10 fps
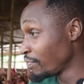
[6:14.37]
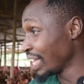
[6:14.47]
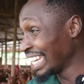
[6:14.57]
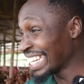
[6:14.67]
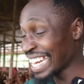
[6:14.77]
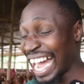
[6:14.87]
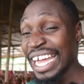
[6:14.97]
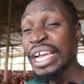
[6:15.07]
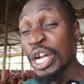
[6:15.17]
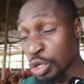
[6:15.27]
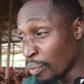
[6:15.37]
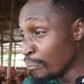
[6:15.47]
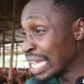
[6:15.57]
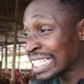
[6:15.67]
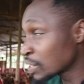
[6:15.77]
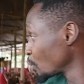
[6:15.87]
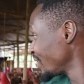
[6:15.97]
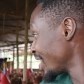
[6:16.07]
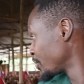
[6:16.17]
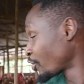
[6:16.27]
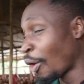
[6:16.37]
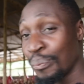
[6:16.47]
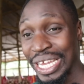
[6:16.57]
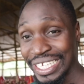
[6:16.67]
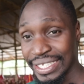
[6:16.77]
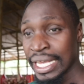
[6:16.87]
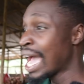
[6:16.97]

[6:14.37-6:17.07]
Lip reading: of the litter to mix with the droppings.